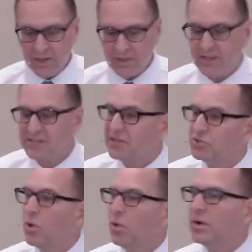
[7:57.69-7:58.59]
that is at
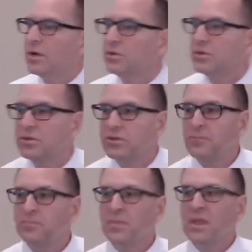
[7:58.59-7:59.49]
Corinth.
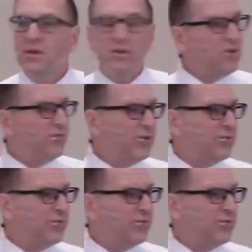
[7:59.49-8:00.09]
Now, if you're